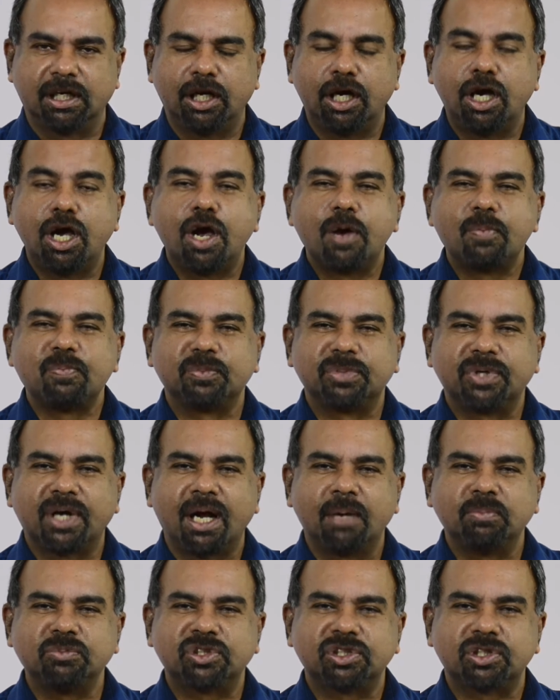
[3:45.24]
Bram
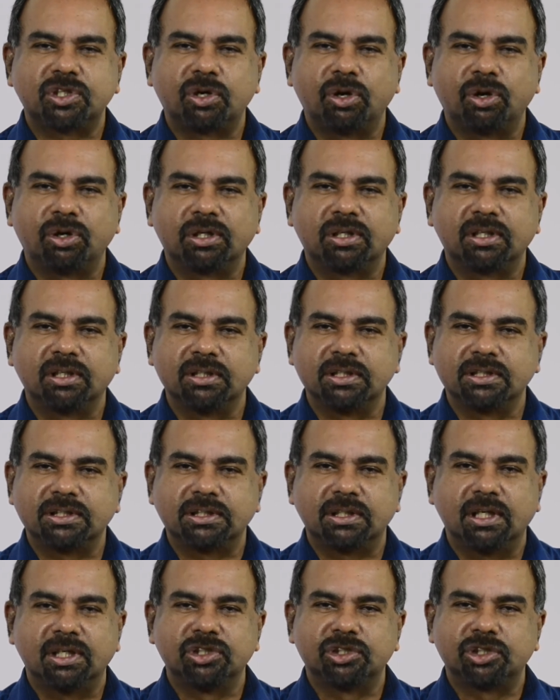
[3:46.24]
Stoker's
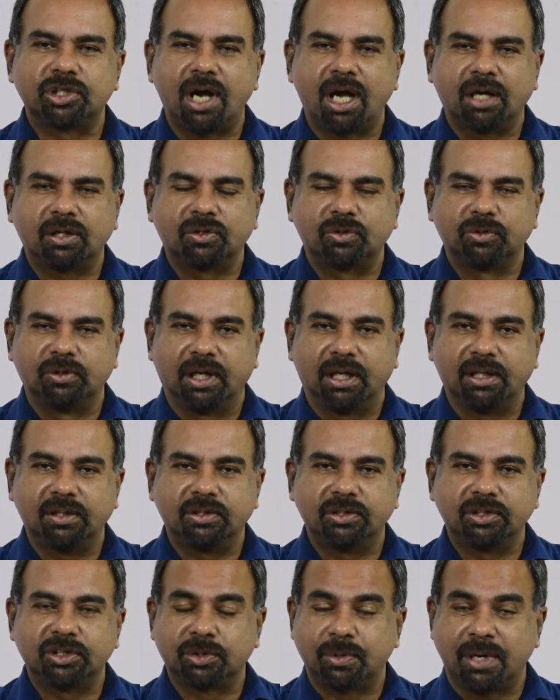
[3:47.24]
Dracula.
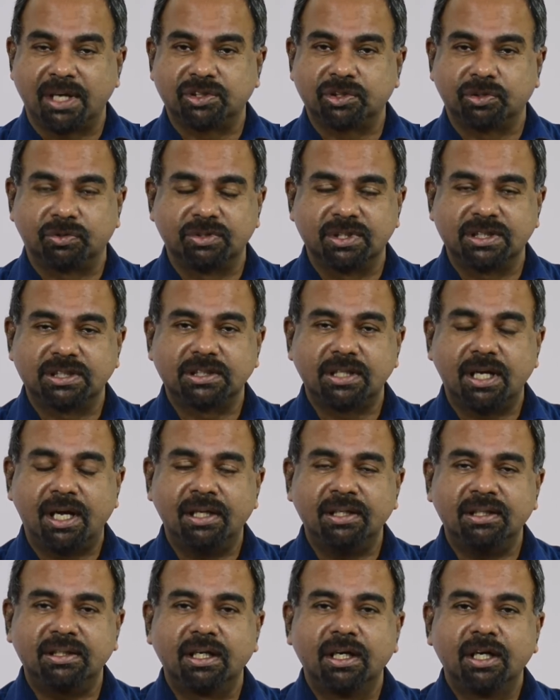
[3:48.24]
So as a
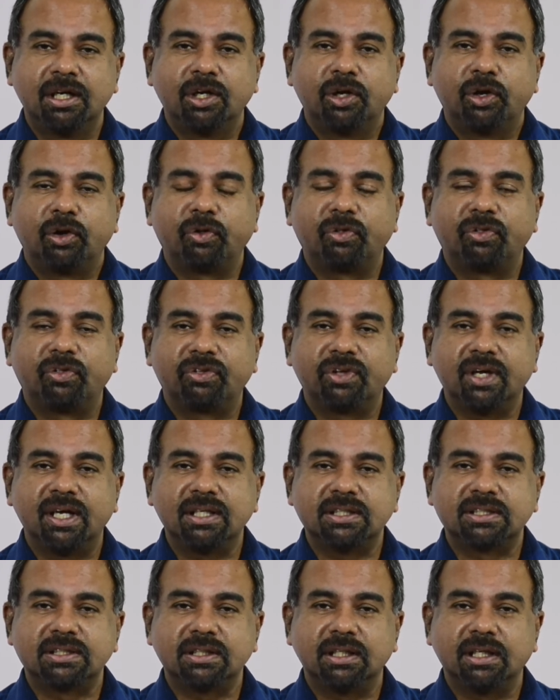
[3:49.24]
result,
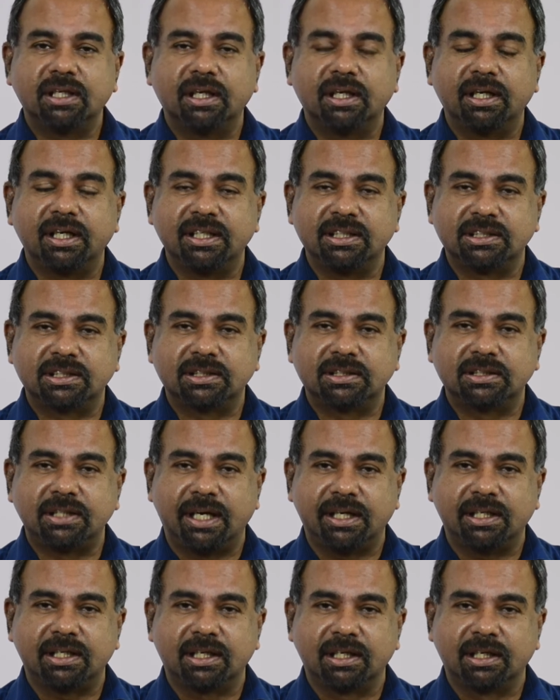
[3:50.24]
this is
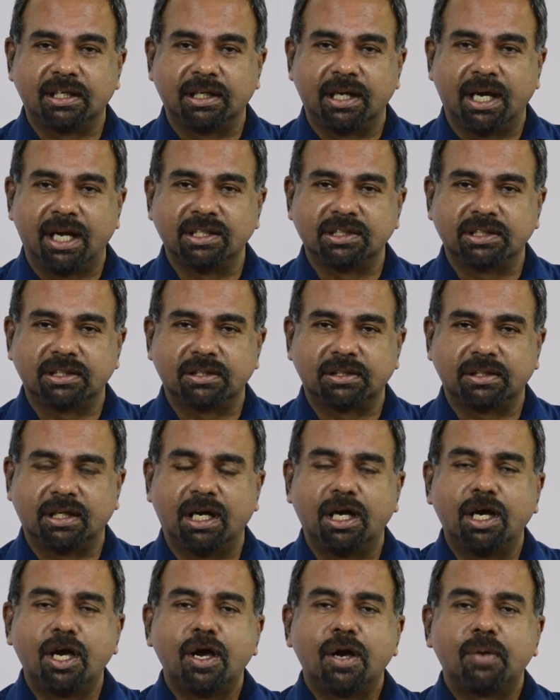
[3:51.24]
taken as the
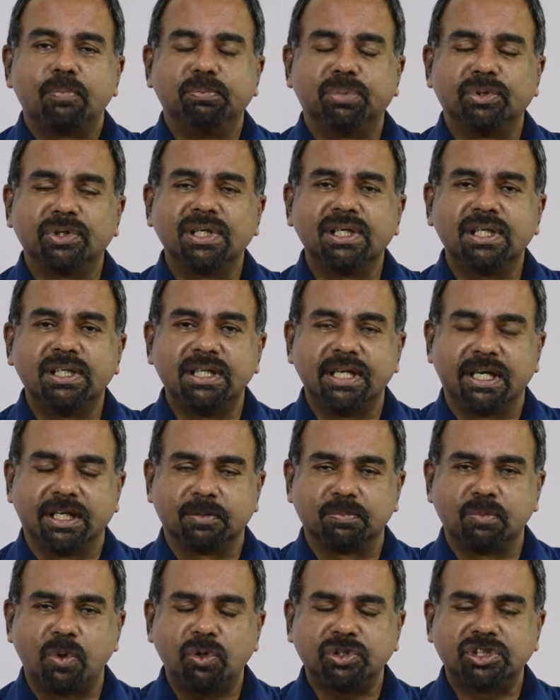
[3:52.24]

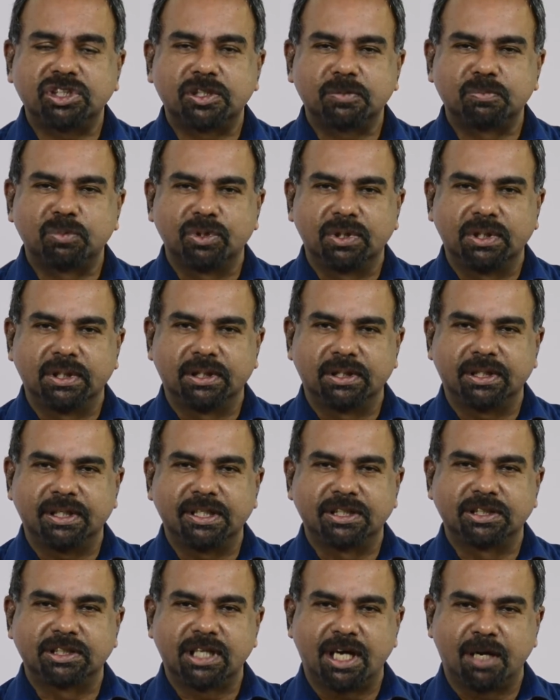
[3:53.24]
most brilliant
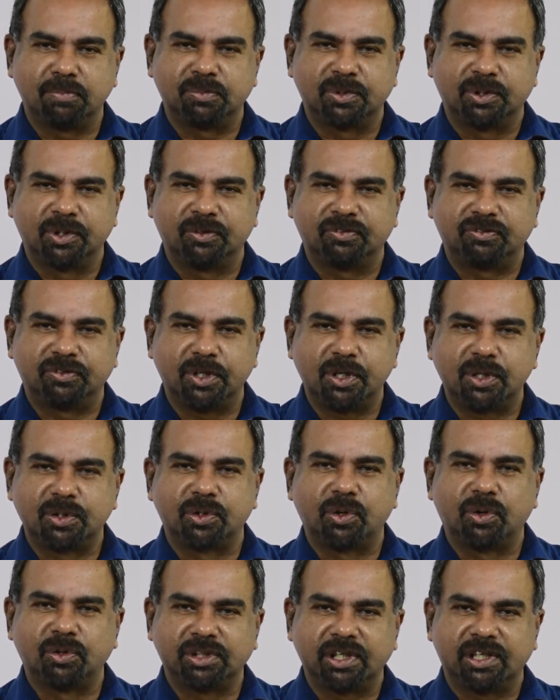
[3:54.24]
example of a
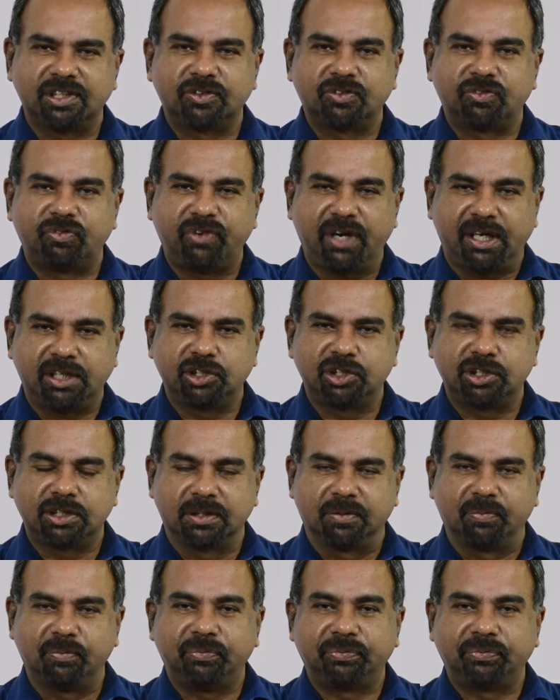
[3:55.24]
Gothic fiction.